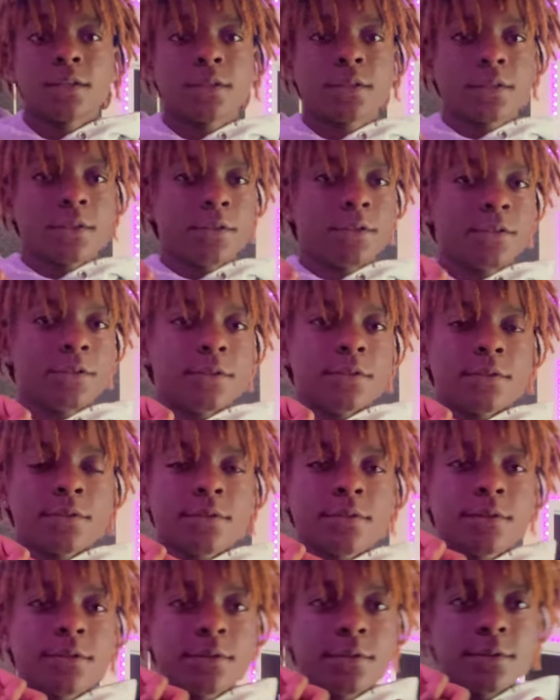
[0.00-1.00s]
so
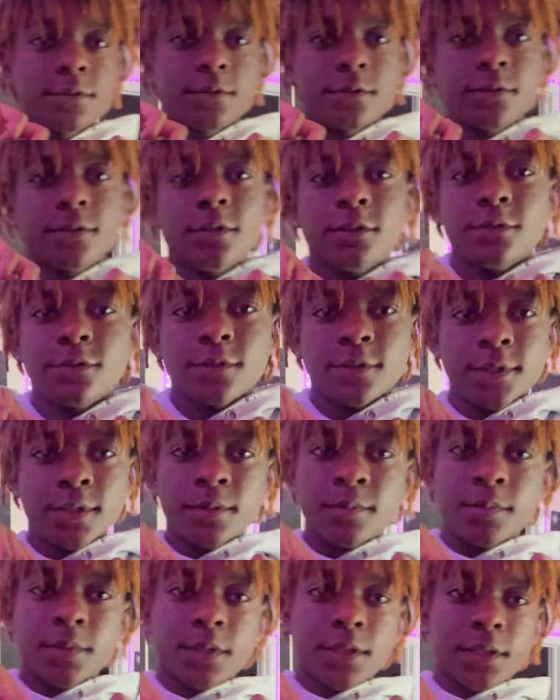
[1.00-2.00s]
you feel
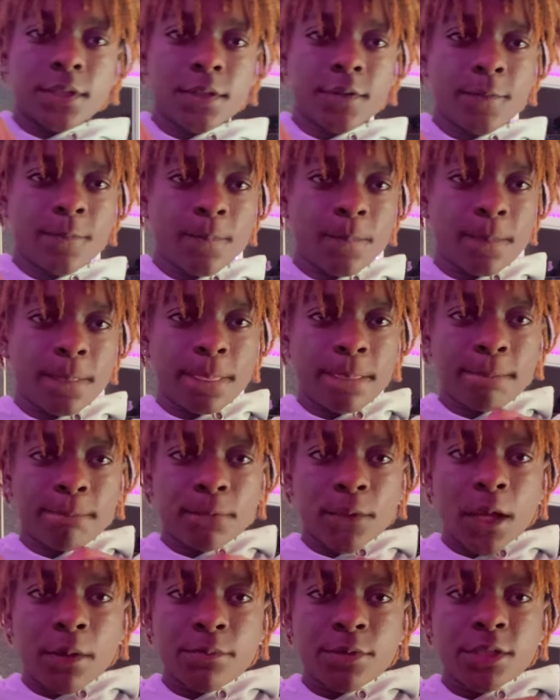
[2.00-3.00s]
me?
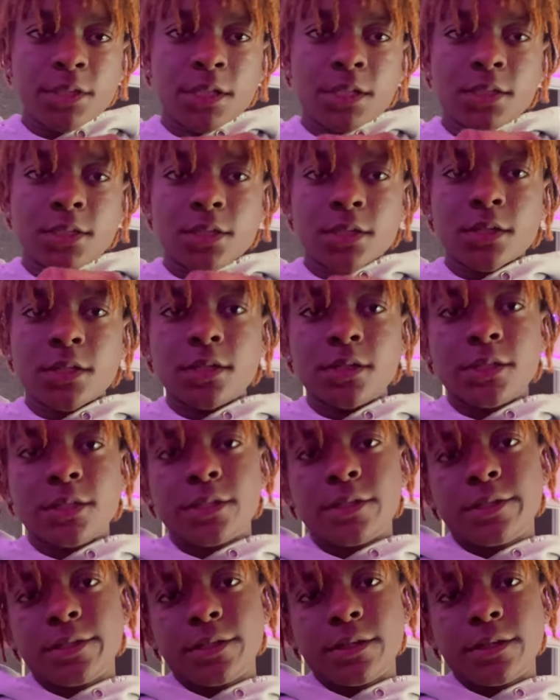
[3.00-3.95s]
I'm gonna let y'all just